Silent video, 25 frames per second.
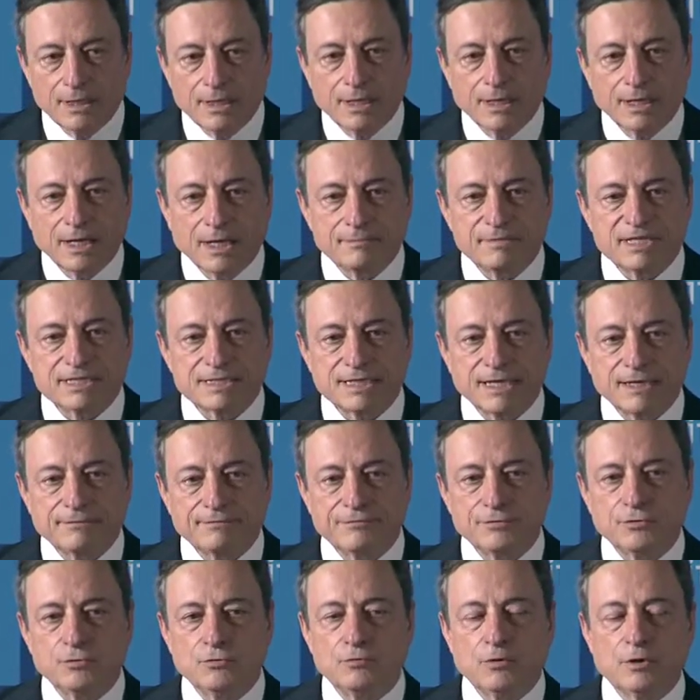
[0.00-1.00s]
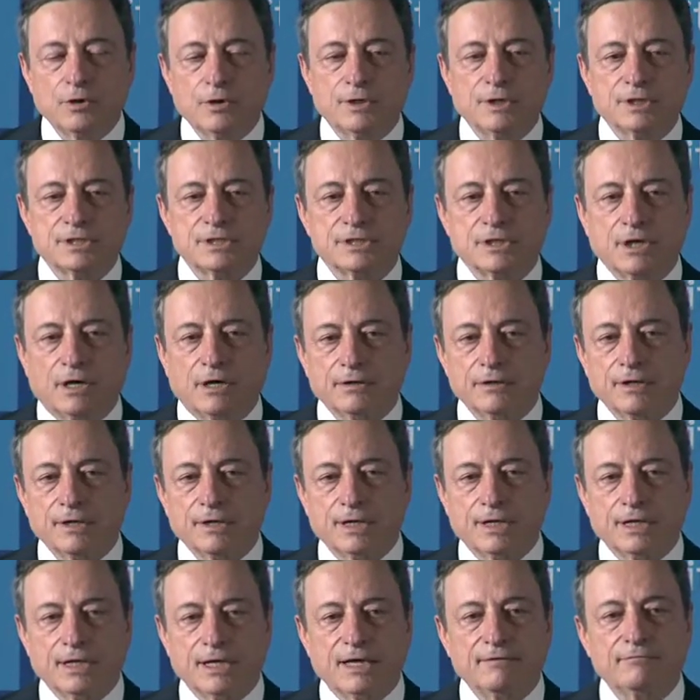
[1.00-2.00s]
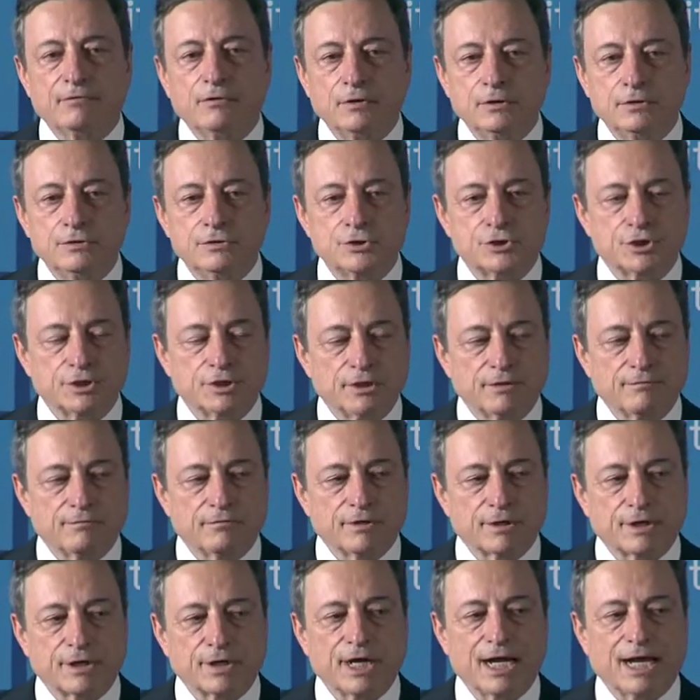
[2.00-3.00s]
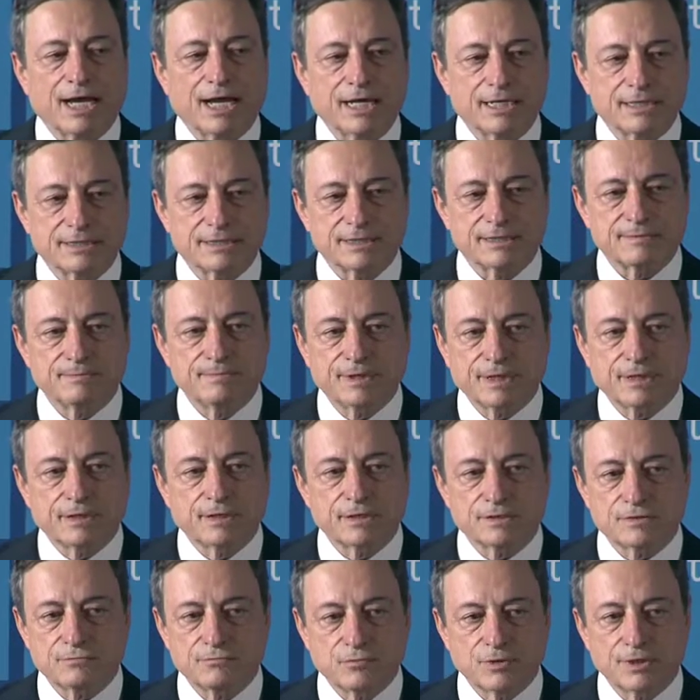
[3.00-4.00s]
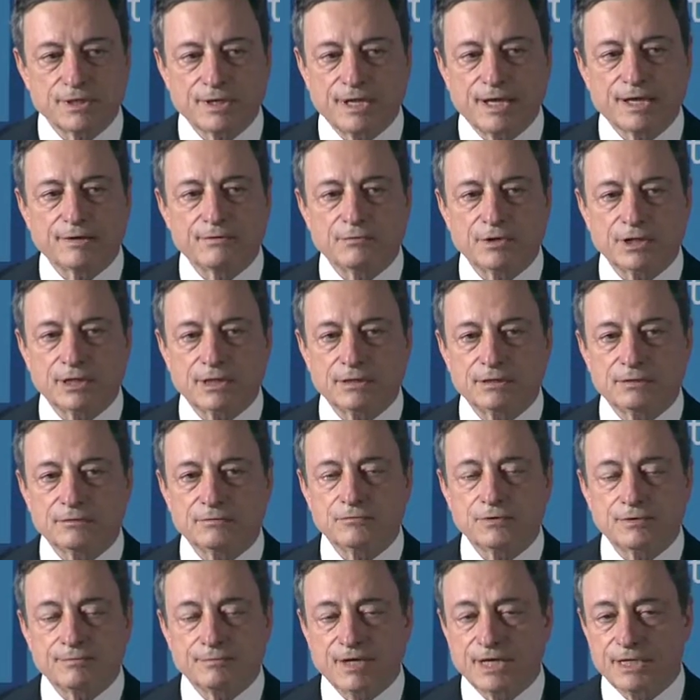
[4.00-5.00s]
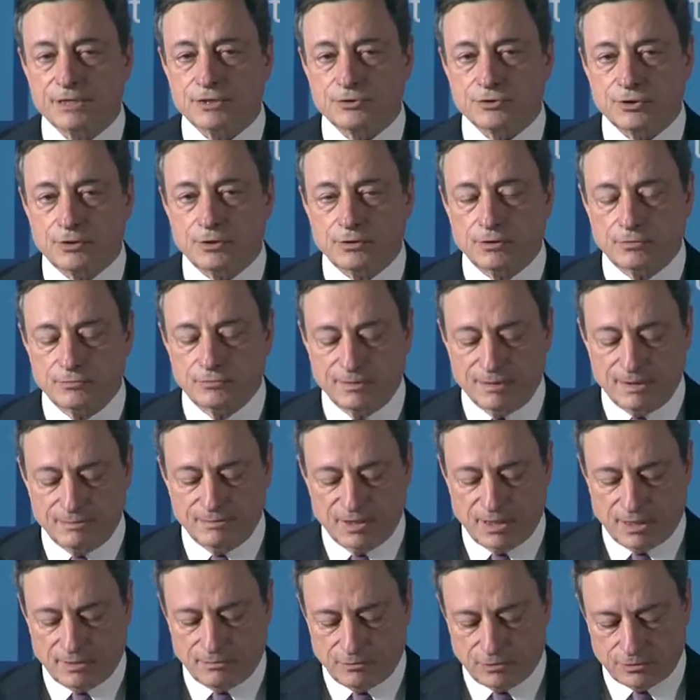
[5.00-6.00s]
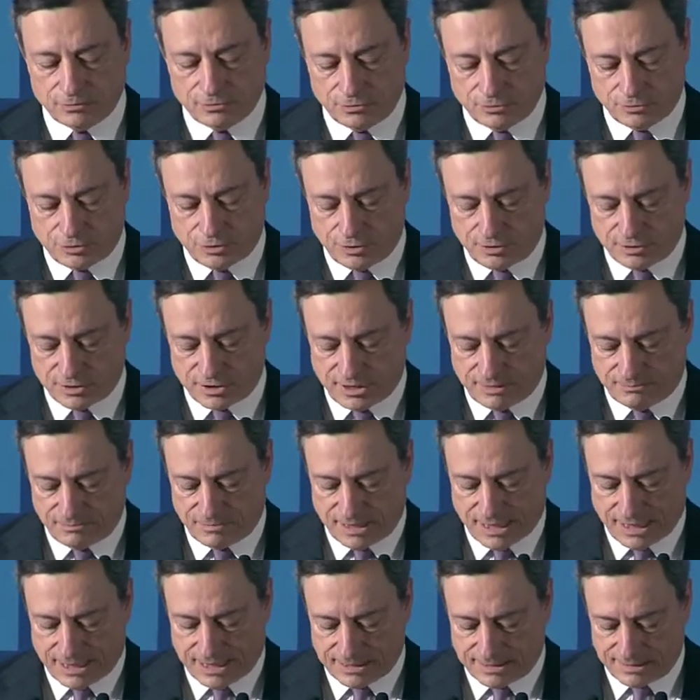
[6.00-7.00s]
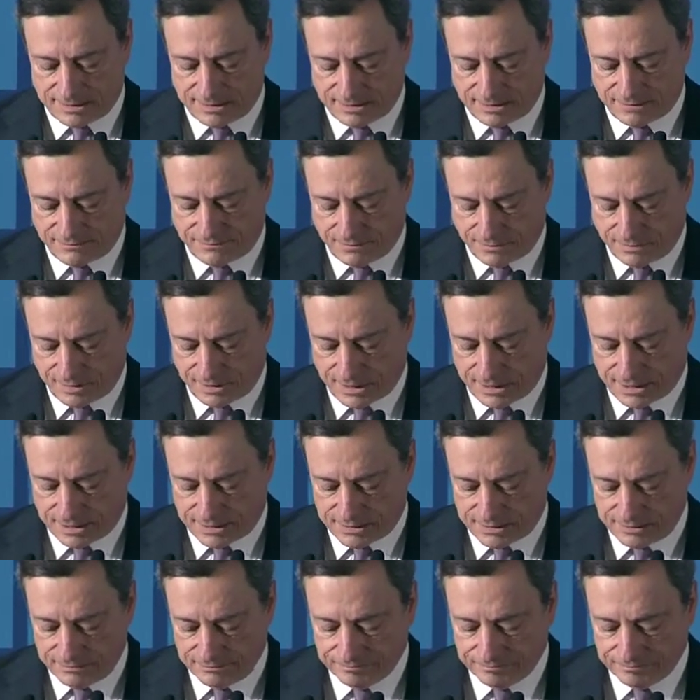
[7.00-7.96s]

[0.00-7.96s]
Let me say a few words on the evolution of the crisis, because then we may be able to draw some lessons from that.